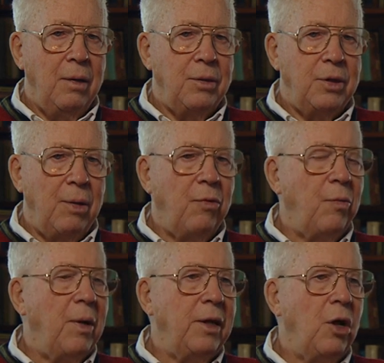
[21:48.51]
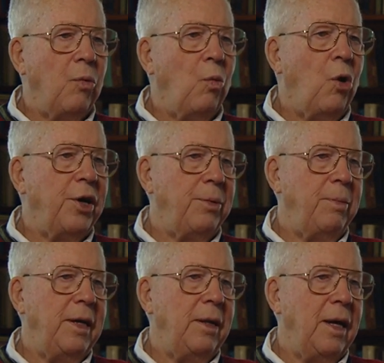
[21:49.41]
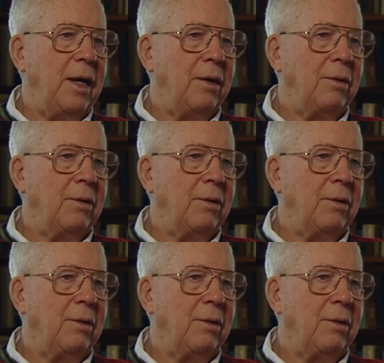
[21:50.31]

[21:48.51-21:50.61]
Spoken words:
some of them might not want to be there.